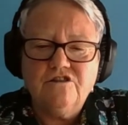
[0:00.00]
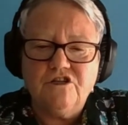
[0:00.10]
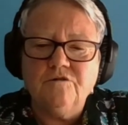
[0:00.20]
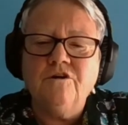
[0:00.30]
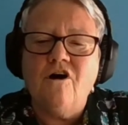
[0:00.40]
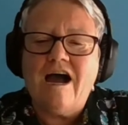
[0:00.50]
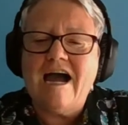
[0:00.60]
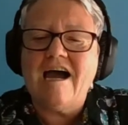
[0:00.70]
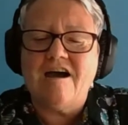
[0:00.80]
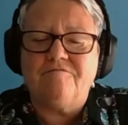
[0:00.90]
do not
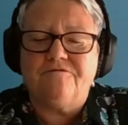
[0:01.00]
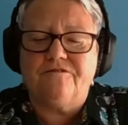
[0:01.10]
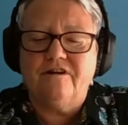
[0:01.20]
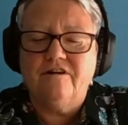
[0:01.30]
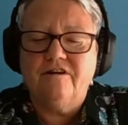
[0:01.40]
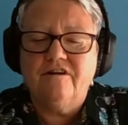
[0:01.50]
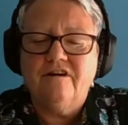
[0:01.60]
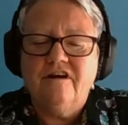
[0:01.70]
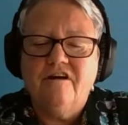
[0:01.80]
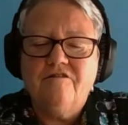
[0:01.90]
have
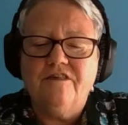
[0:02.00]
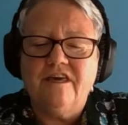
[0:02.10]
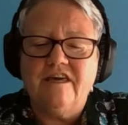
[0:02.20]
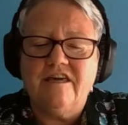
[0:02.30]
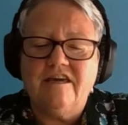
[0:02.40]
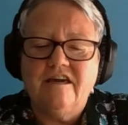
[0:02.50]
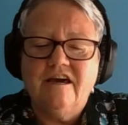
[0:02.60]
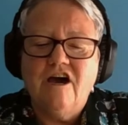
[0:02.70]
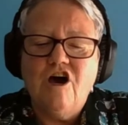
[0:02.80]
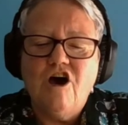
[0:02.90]
the
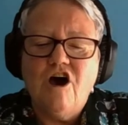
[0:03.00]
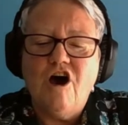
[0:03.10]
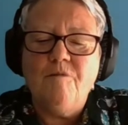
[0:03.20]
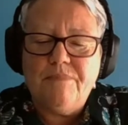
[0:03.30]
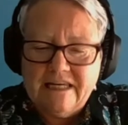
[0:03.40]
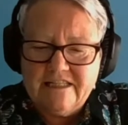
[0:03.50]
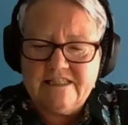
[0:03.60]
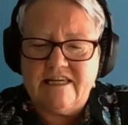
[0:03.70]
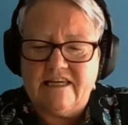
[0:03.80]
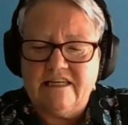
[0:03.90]

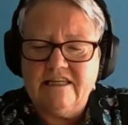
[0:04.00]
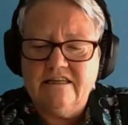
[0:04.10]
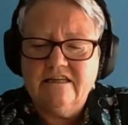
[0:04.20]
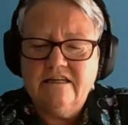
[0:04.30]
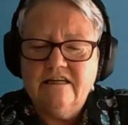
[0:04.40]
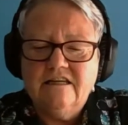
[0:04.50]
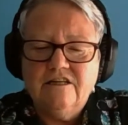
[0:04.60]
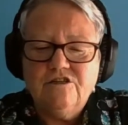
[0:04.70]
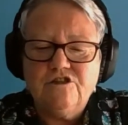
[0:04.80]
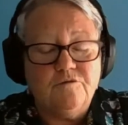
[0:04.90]
ability
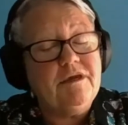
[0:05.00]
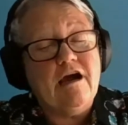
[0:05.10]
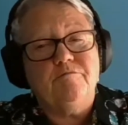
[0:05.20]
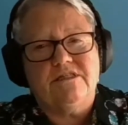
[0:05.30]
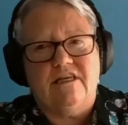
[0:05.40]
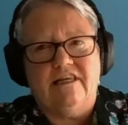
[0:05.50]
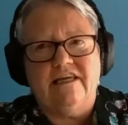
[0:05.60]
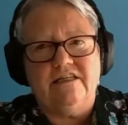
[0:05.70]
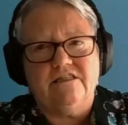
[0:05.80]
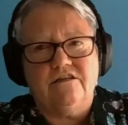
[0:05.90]
to be able to
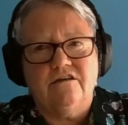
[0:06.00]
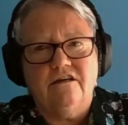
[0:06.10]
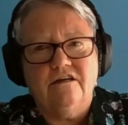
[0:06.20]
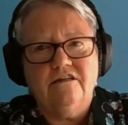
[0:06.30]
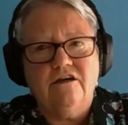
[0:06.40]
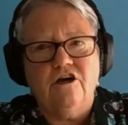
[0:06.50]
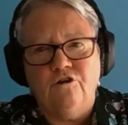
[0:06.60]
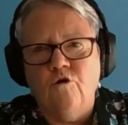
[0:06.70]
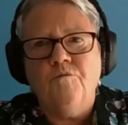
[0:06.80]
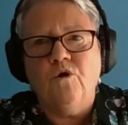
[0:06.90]
lead a
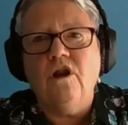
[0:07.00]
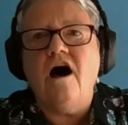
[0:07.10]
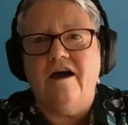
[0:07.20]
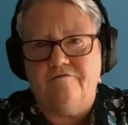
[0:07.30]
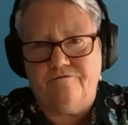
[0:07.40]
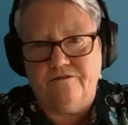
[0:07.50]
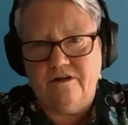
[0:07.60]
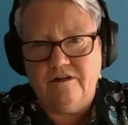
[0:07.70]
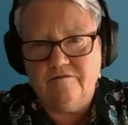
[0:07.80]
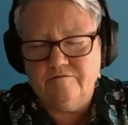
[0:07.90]
normal life.
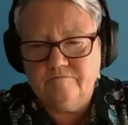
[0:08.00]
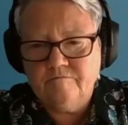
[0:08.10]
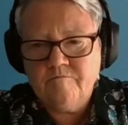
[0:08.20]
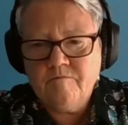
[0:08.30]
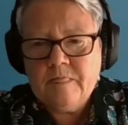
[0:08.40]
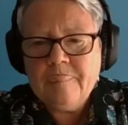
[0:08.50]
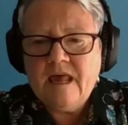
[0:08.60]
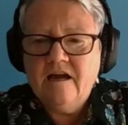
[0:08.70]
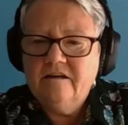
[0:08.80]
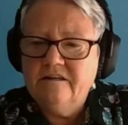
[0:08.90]

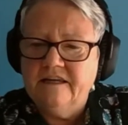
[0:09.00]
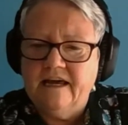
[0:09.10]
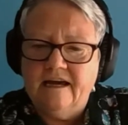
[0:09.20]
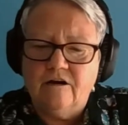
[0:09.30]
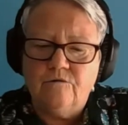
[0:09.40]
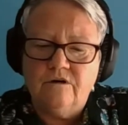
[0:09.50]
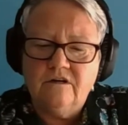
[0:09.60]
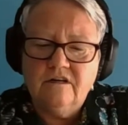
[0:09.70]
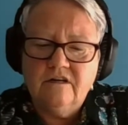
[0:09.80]
Now,